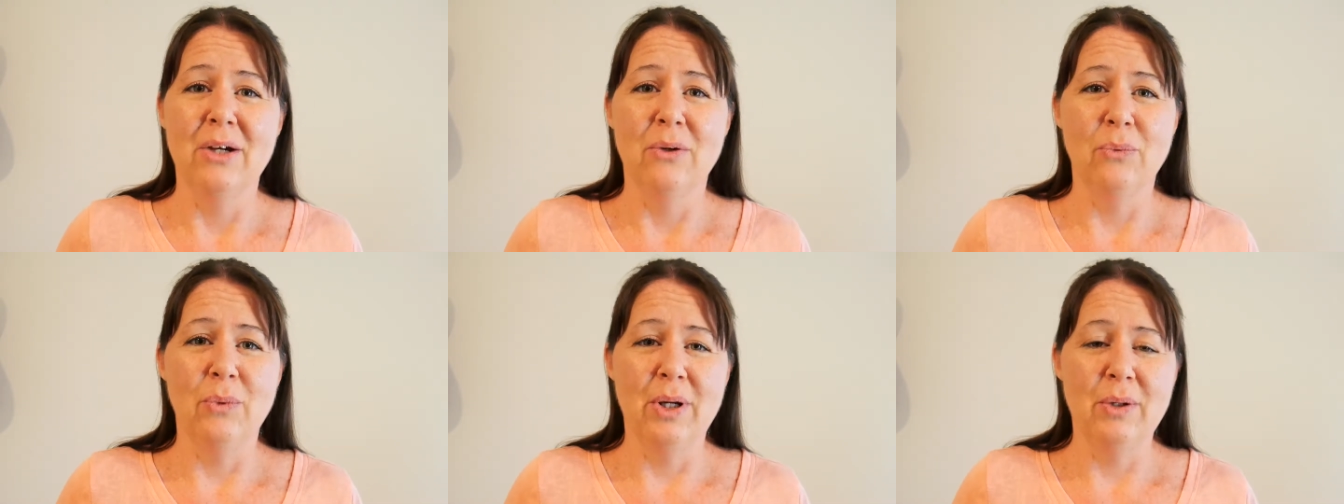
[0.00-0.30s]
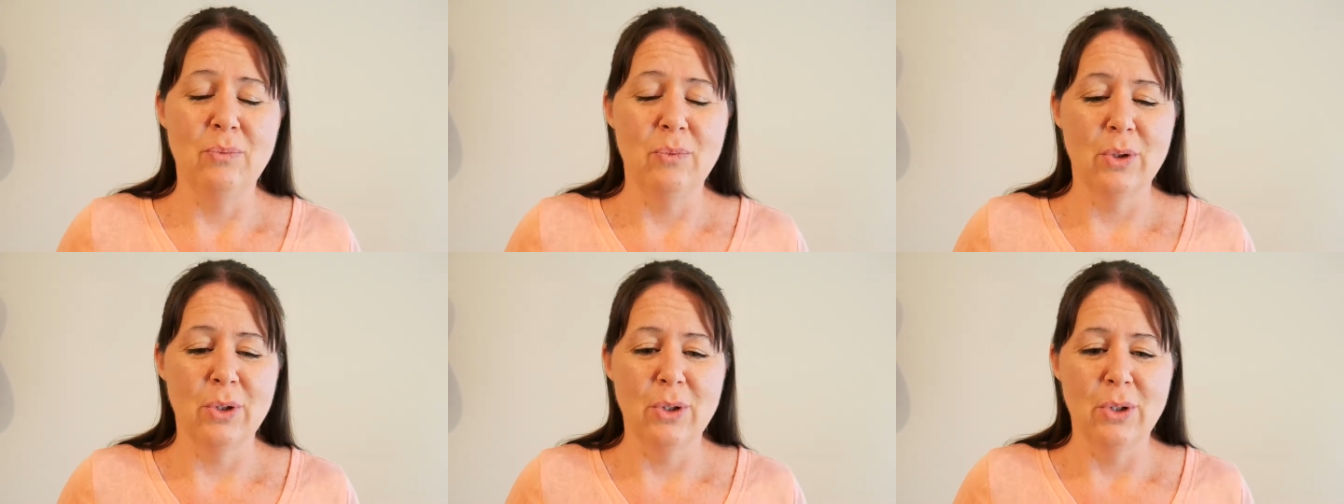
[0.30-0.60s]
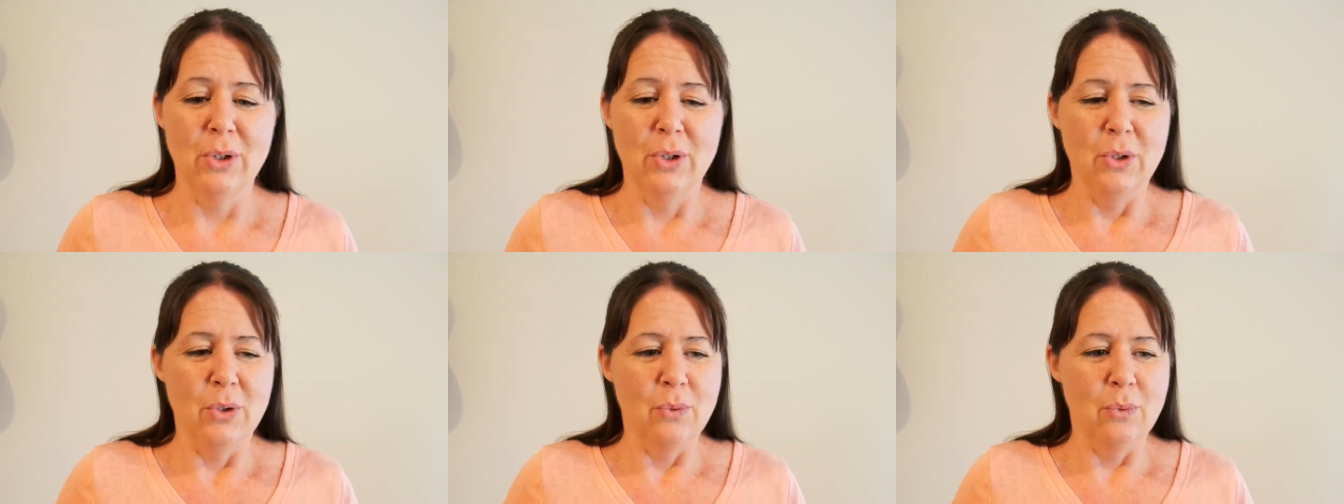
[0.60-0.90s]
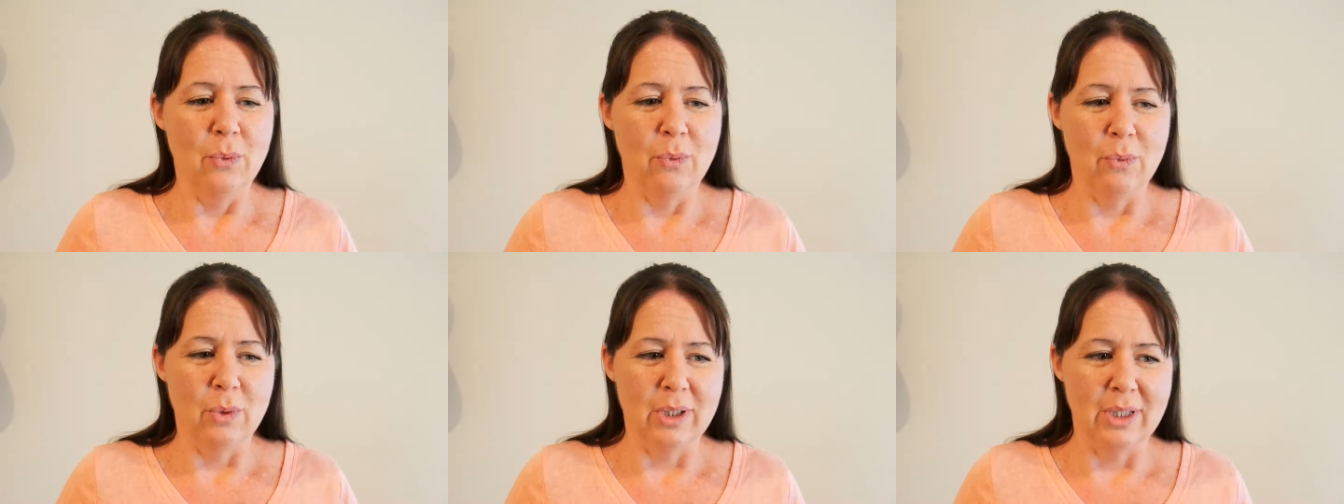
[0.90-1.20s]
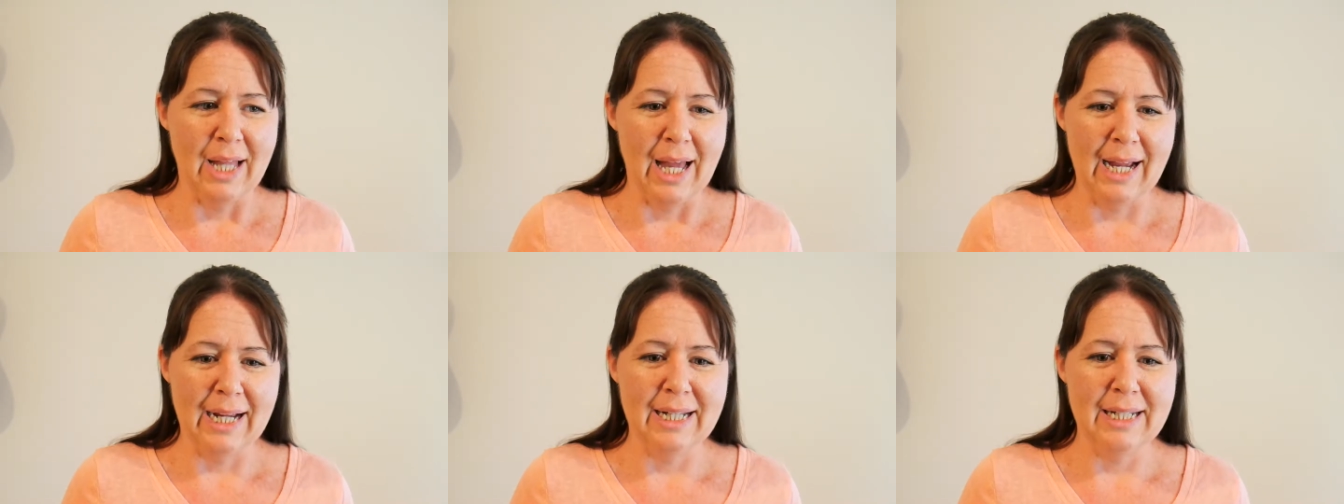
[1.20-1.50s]
When we're when we're
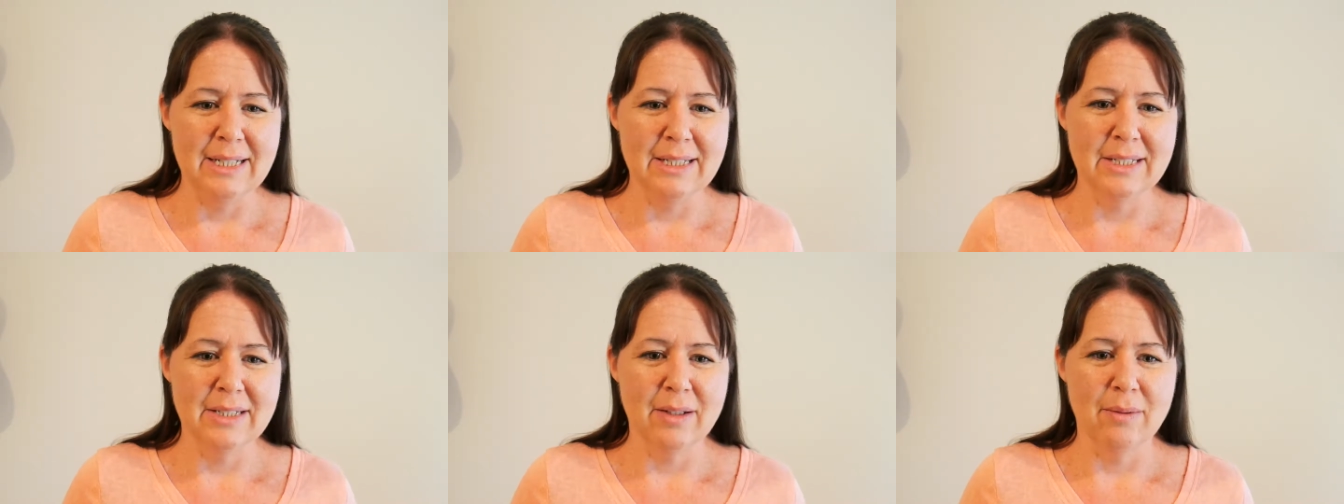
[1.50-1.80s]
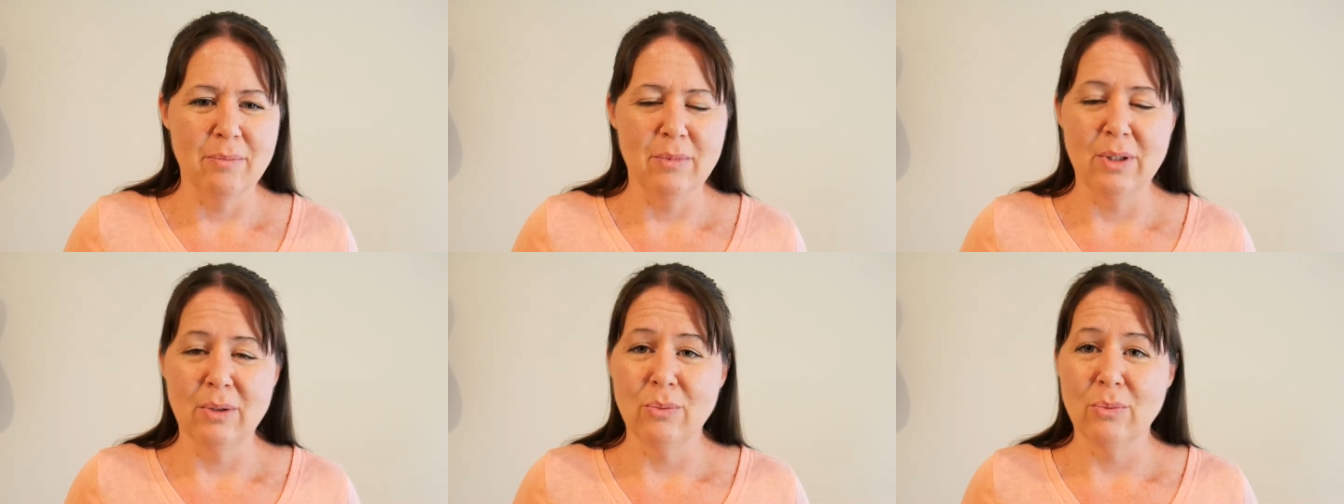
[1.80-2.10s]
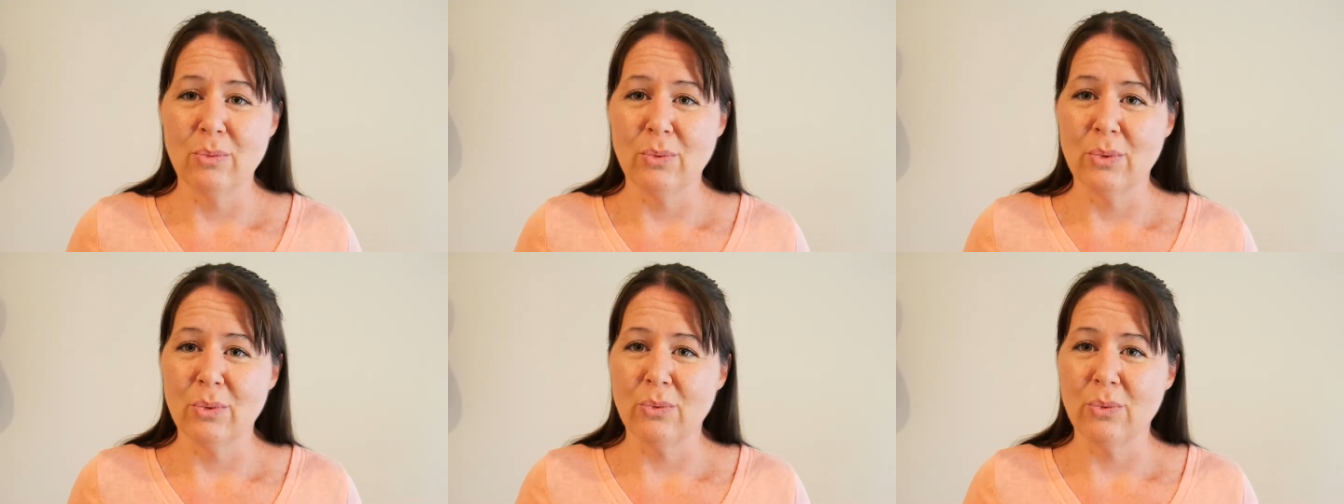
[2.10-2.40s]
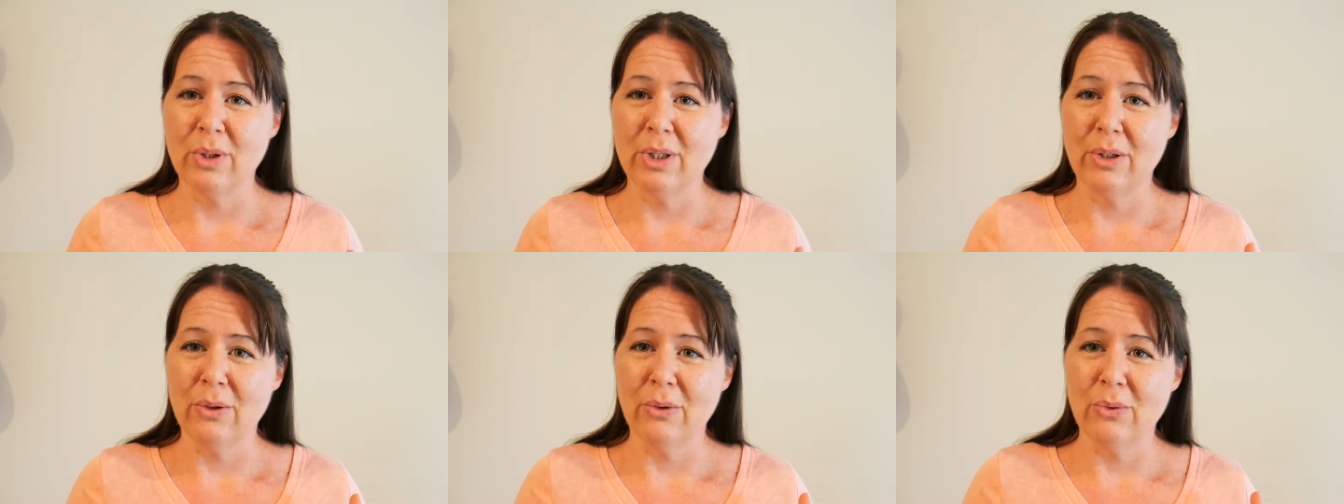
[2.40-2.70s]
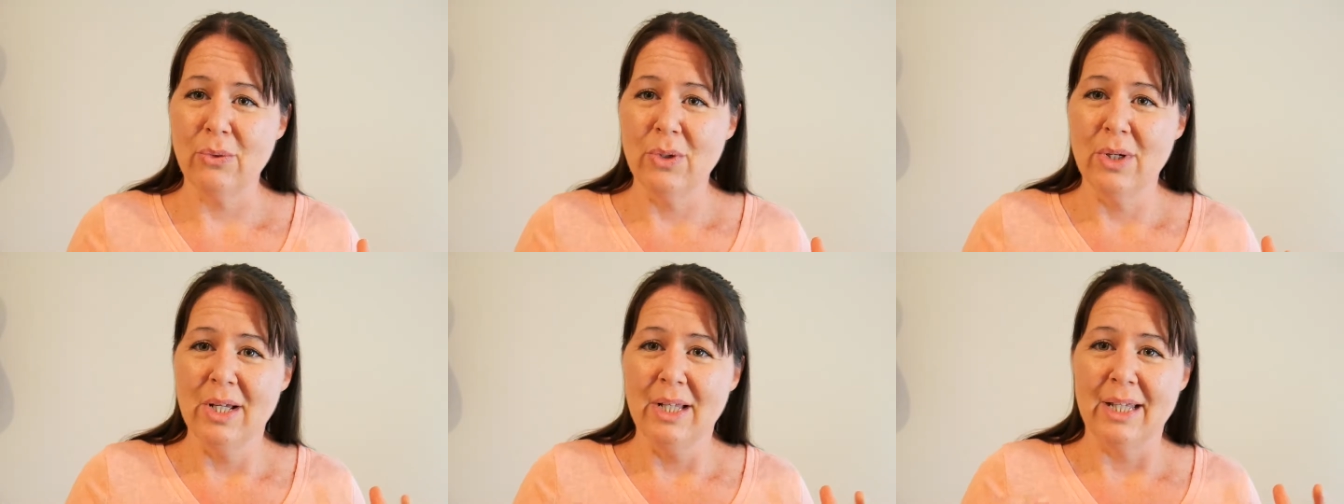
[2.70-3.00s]
lacking something, we're, you know,